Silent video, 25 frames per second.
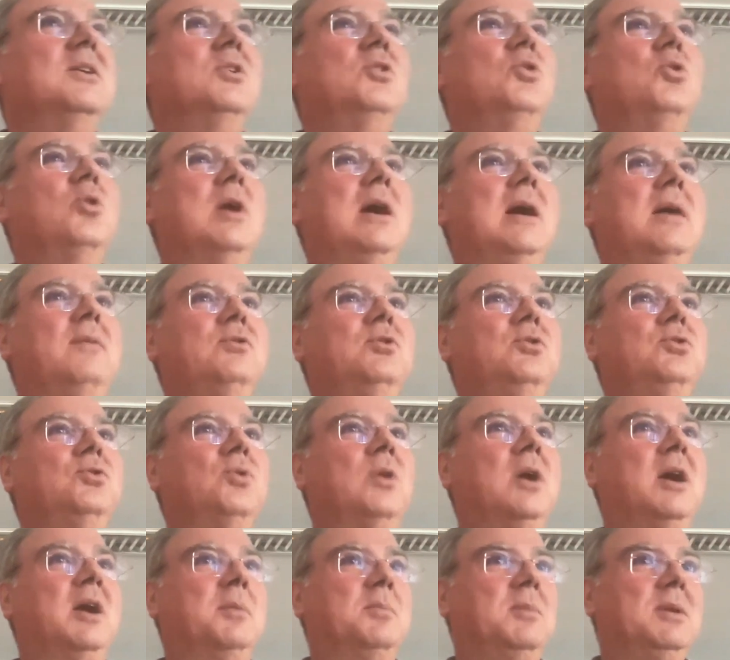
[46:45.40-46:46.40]
you have
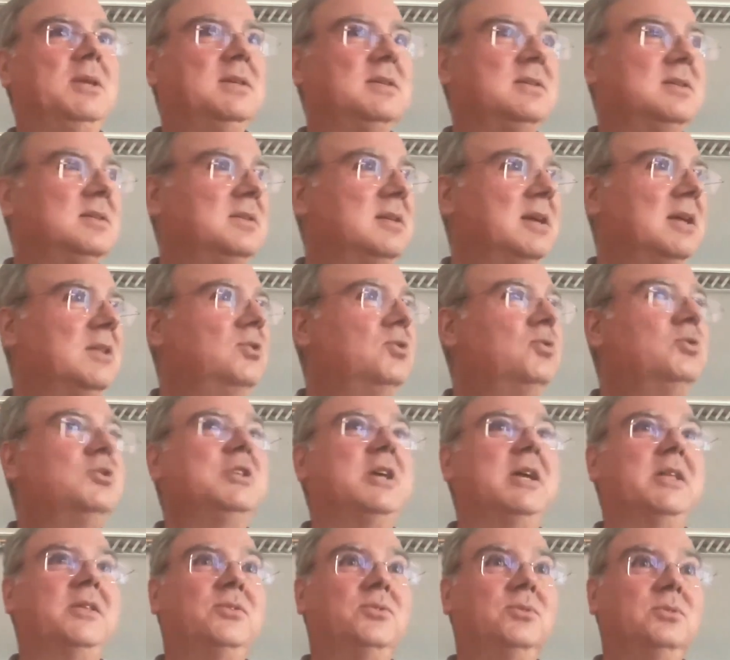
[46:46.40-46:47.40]
two armies and two
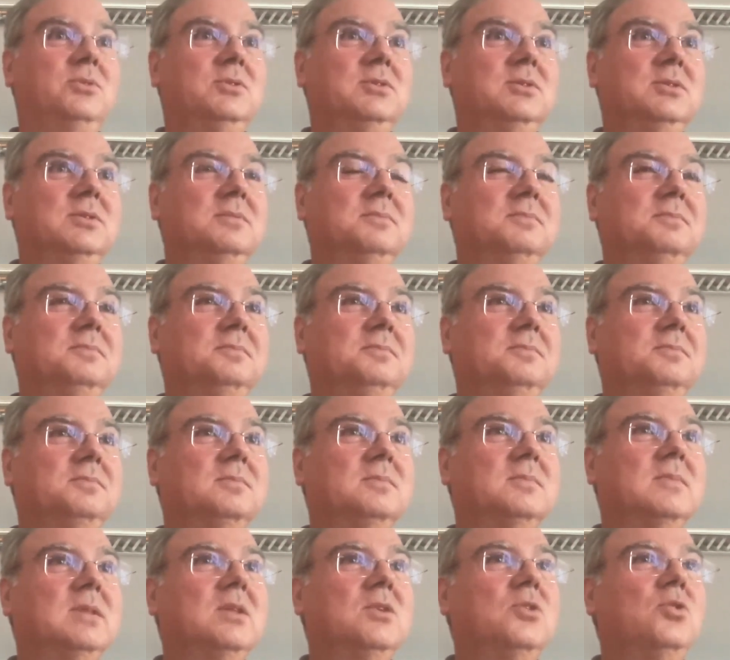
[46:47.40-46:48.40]
generals.
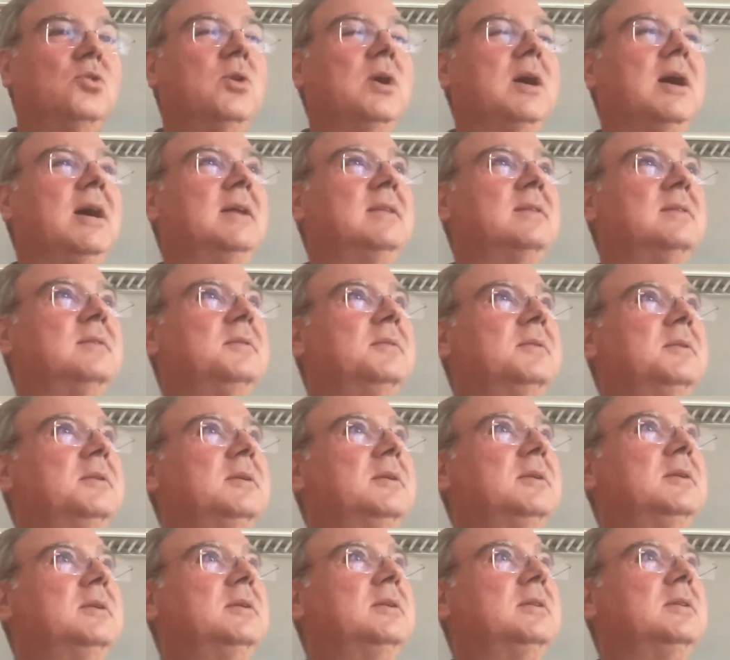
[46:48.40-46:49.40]
You had
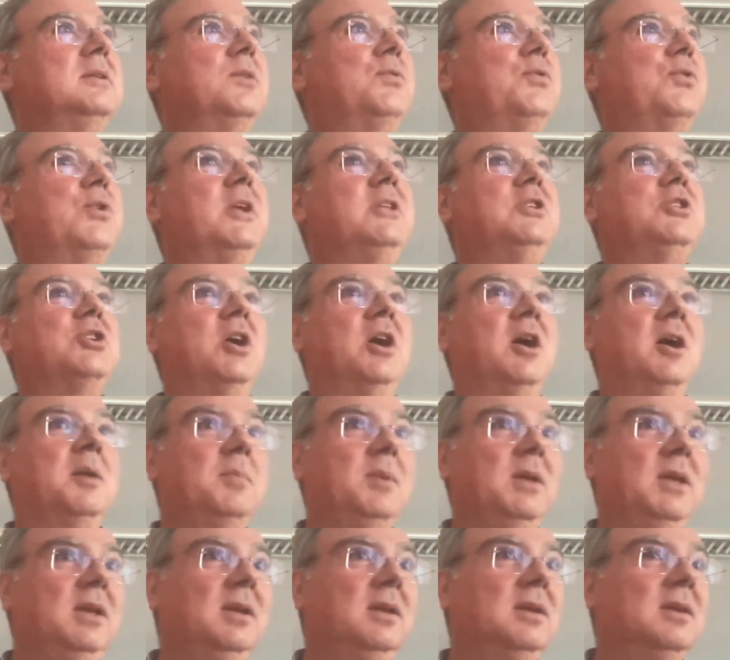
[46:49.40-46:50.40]
the French
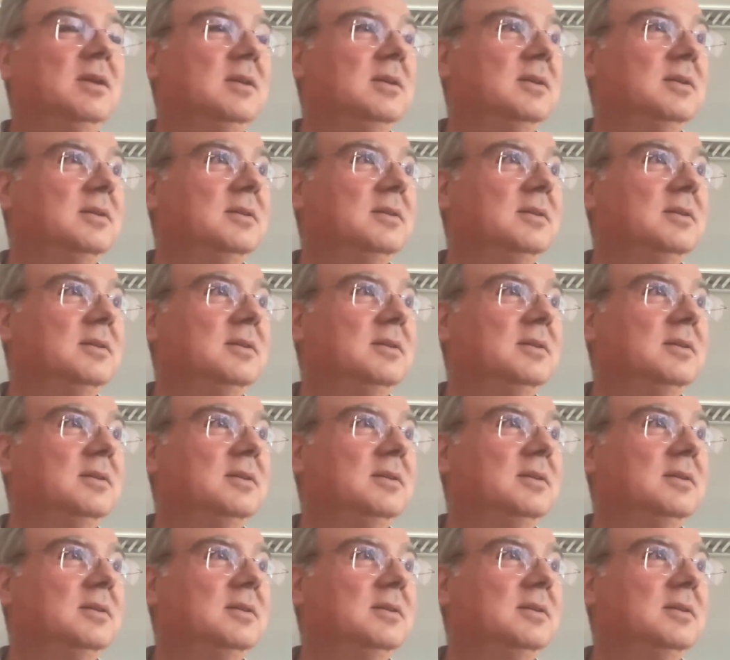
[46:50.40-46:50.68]
army,